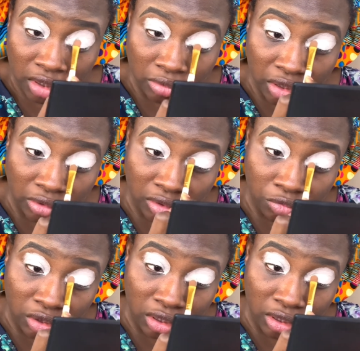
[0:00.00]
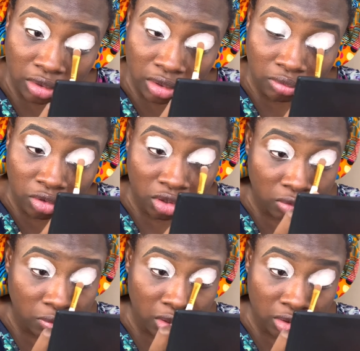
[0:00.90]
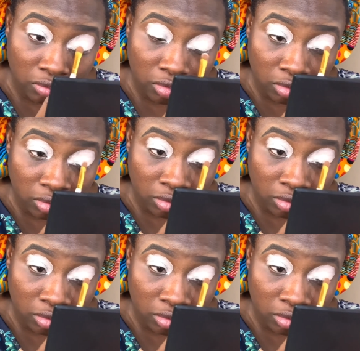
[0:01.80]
I'm trying to smooth it out as much as possible.